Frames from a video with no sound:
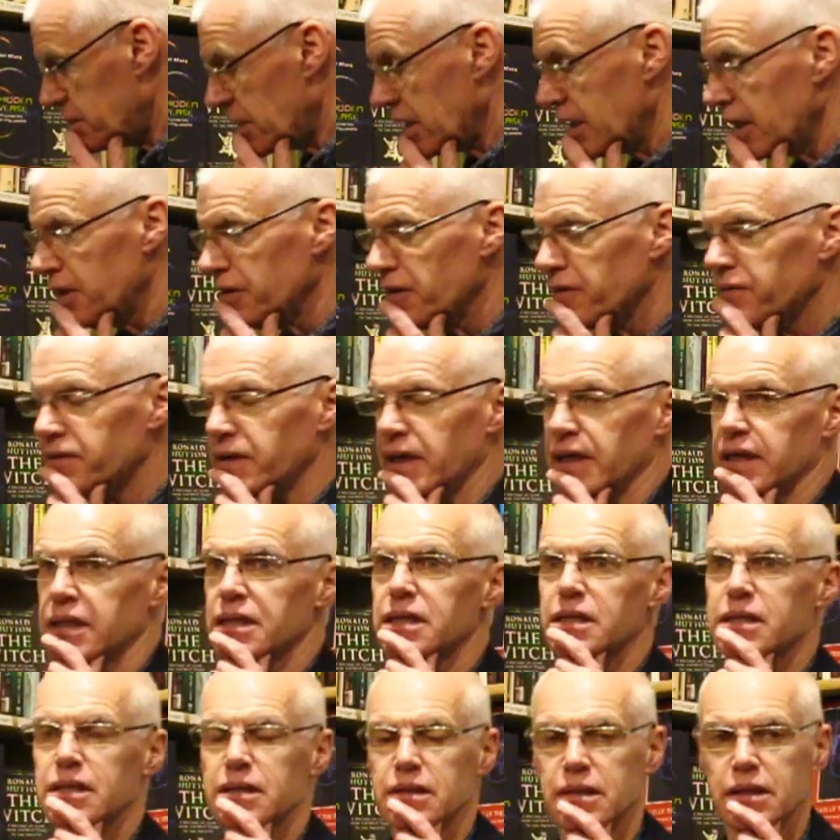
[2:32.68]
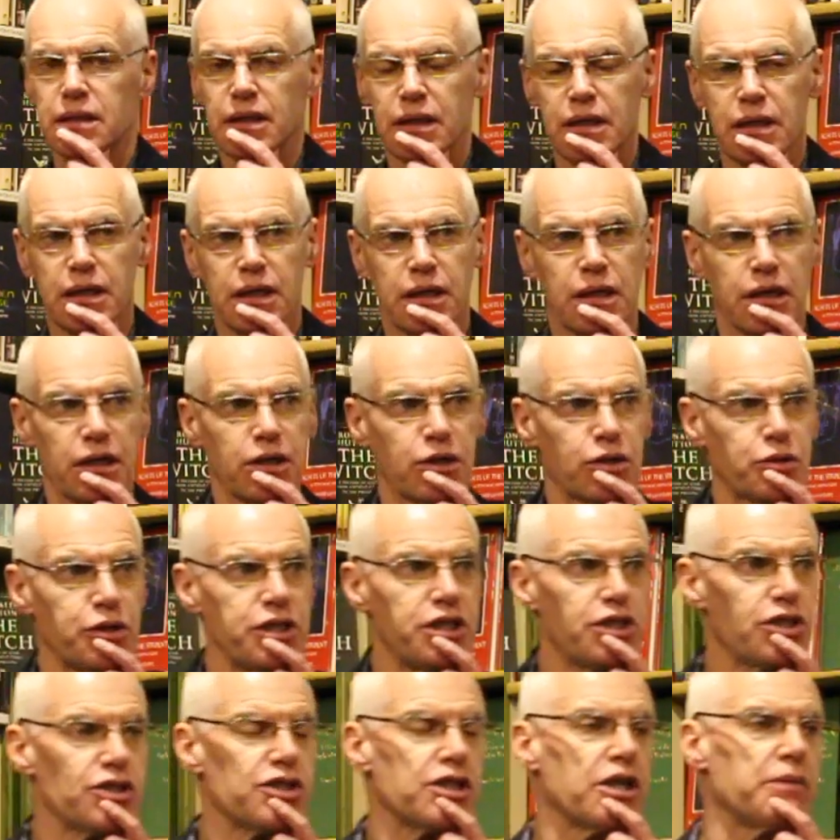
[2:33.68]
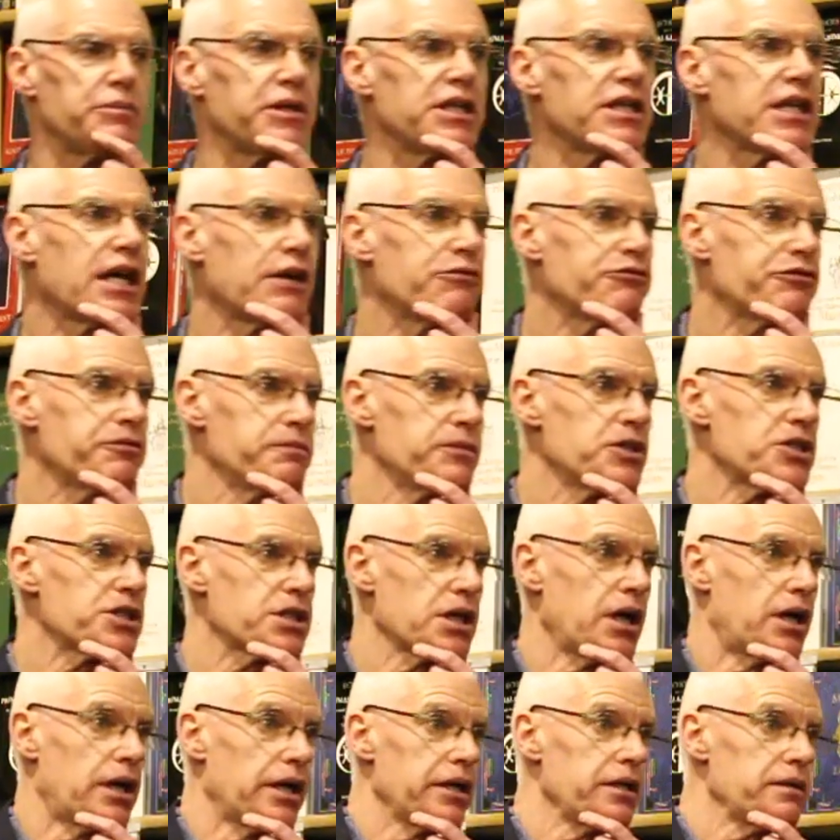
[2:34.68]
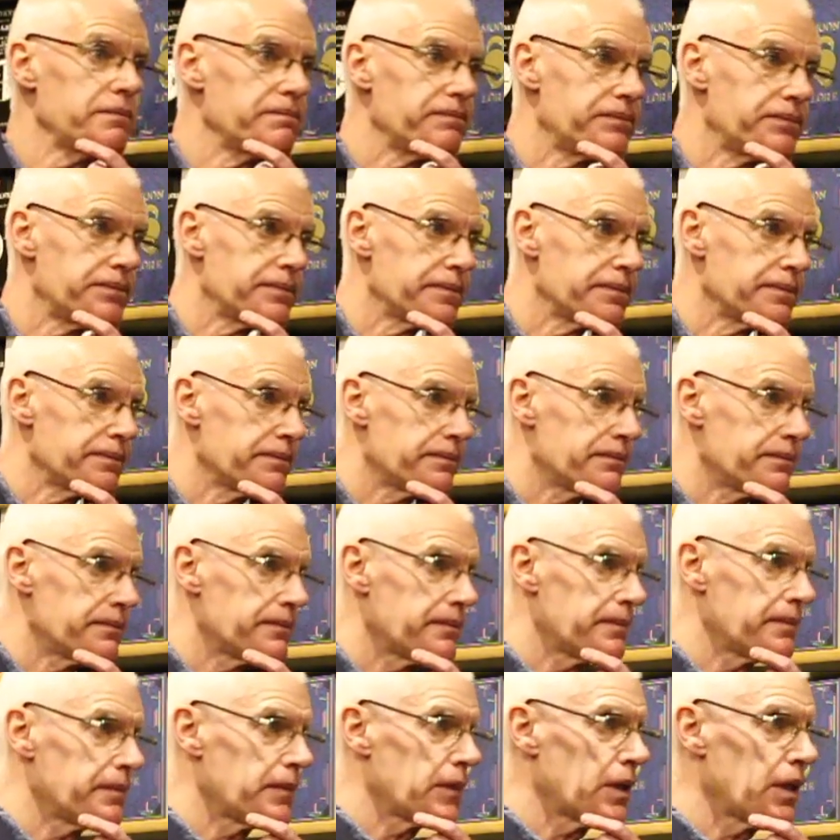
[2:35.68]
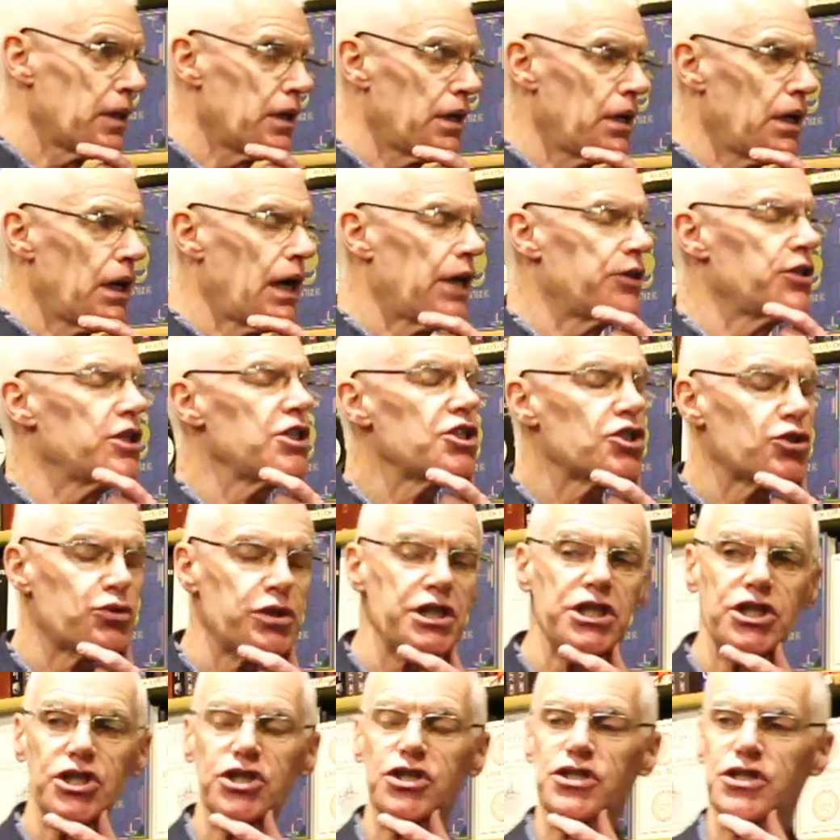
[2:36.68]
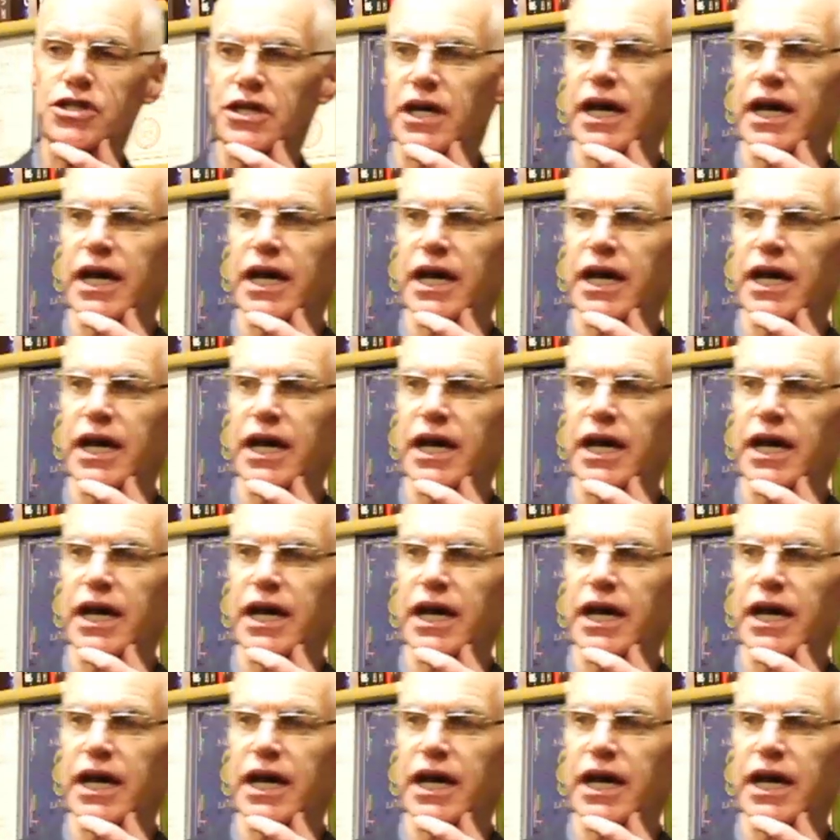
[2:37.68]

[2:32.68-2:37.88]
among other things, creatures coming down from the sky, and these creatures